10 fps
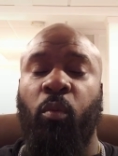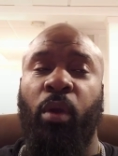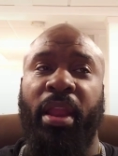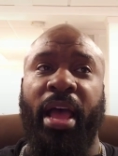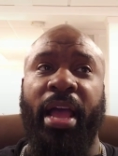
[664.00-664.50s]

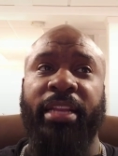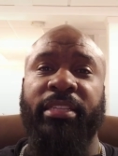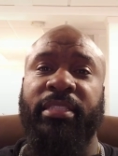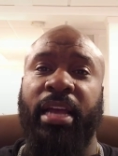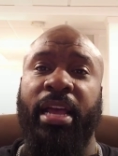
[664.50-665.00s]
What I
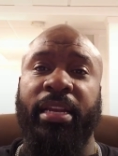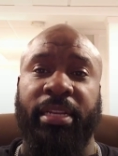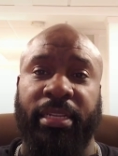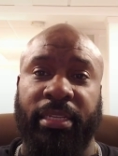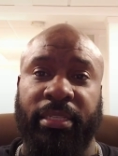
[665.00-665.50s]

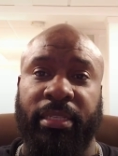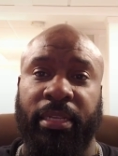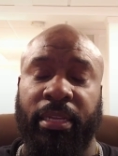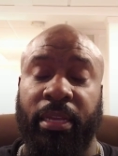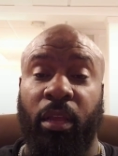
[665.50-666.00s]
decided is,
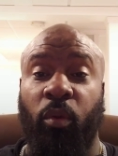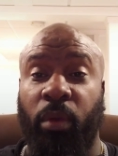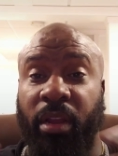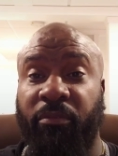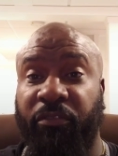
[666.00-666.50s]

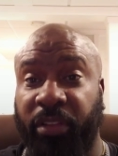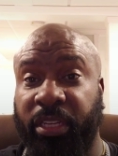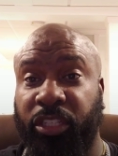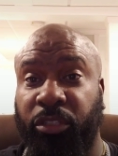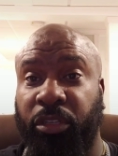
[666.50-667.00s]
when I'm
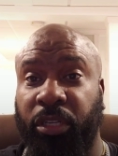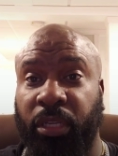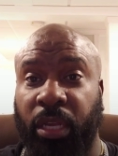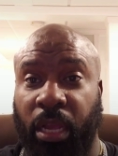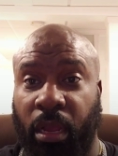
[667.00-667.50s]
finished
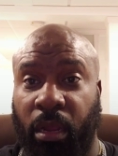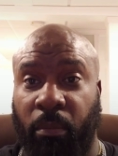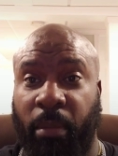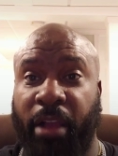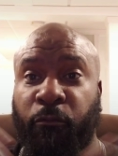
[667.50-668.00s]

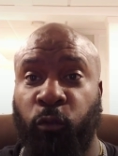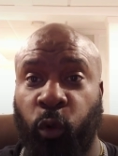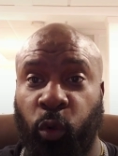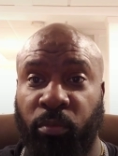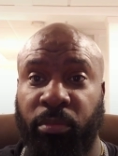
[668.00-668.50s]
my
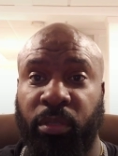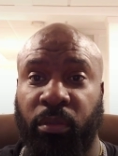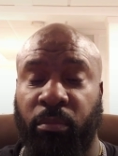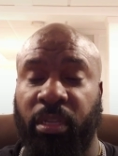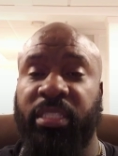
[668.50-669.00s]
rooms,
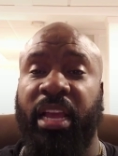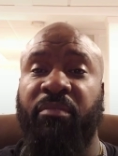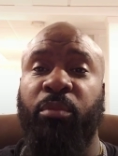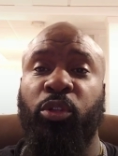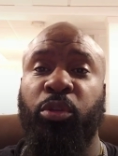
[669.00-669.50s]
because I
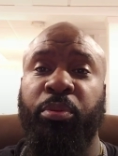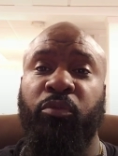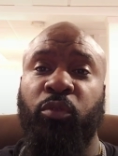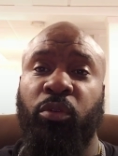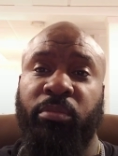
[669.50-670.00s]
have
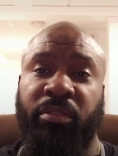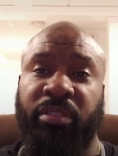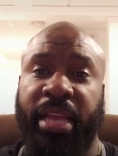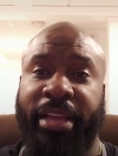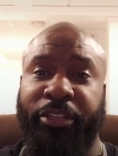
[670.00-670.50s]
multiple rooms of
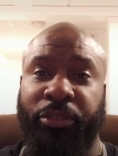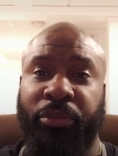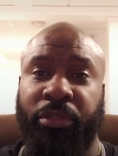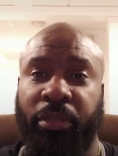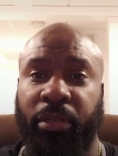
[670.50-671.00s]

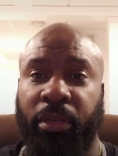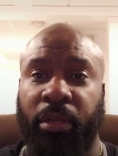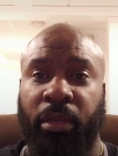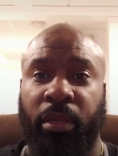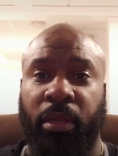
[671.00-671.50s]
statues,
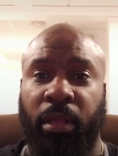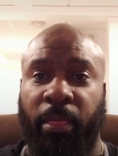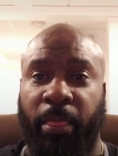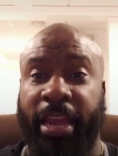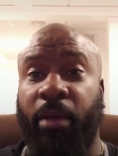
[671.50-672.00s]

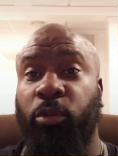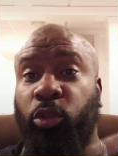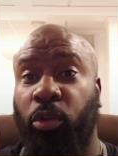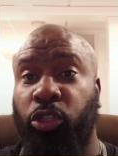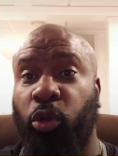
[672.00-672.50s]
that I will
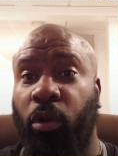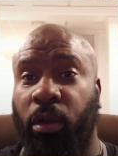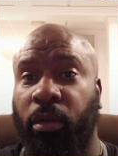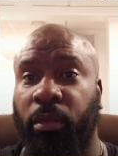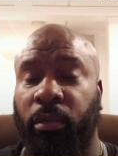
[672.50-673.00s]
do a tour.
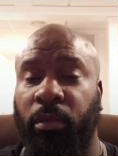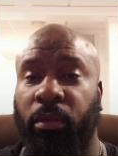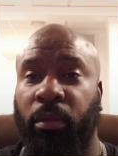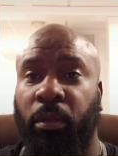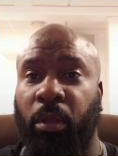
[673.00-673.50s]

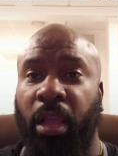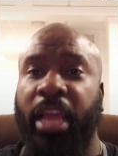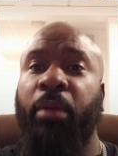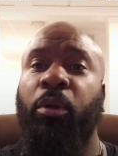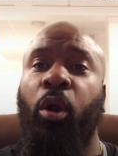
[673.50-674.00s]

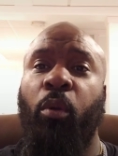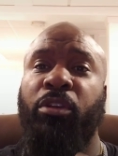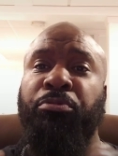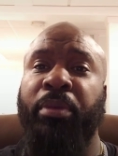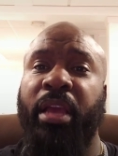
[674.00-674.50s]
And it will
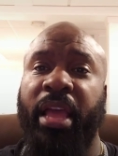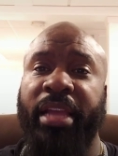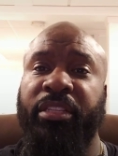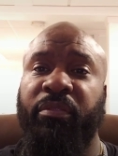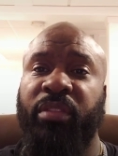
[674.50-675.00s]
always be an
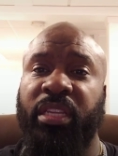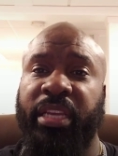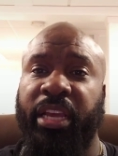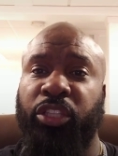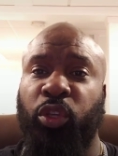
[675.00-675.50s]
end of the
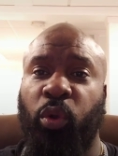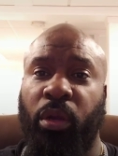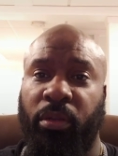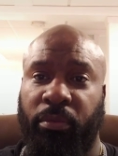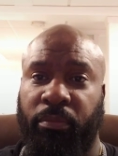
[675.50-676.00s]
year tour.